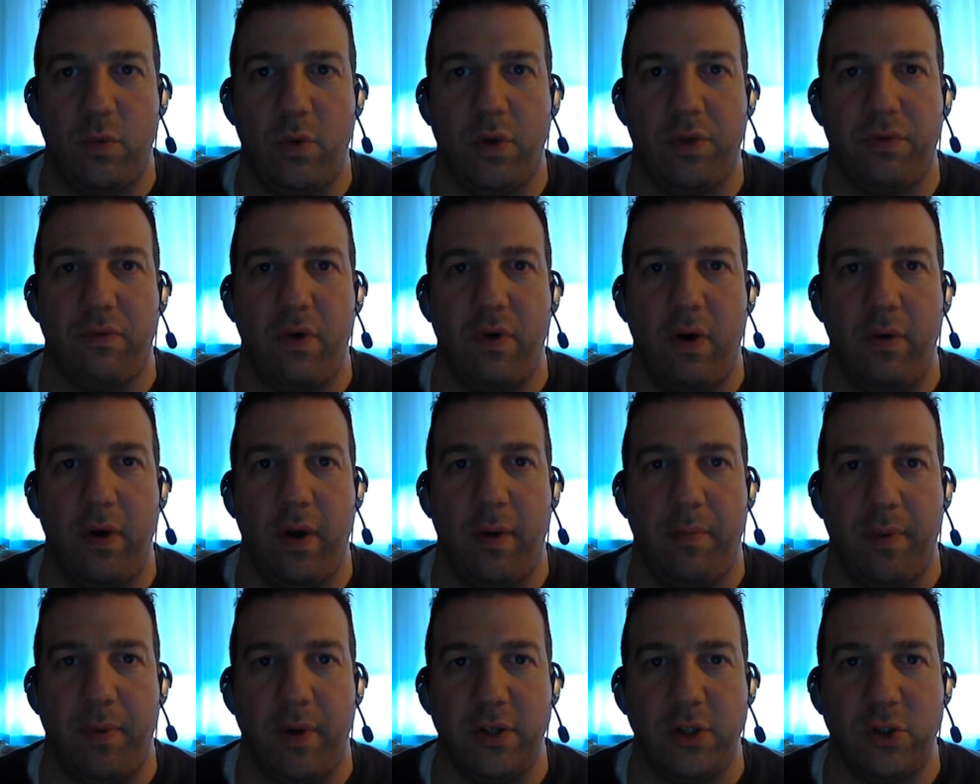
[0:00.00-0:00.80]
We'll throw it
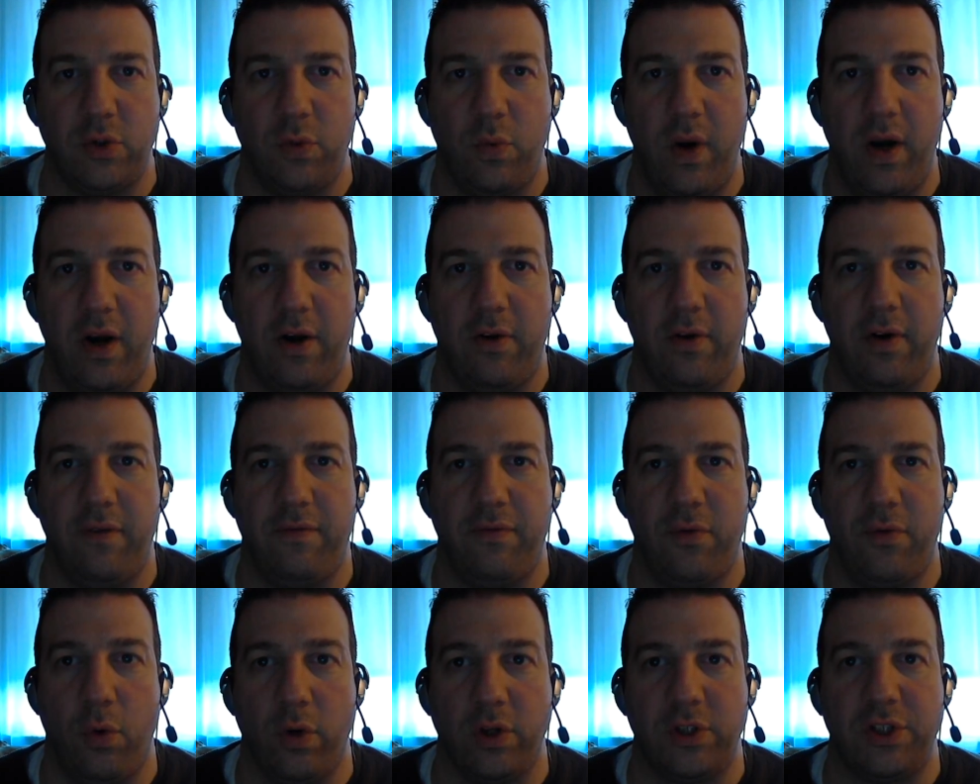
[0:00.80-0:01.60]
up on Twitter and, of
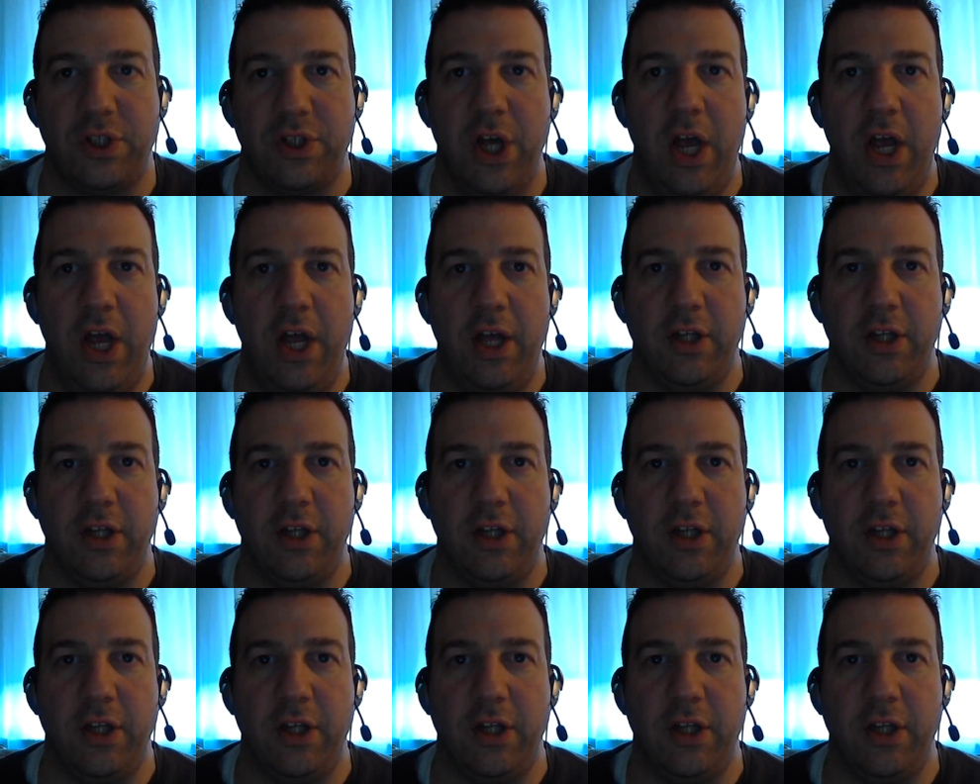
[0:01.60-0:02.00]
course,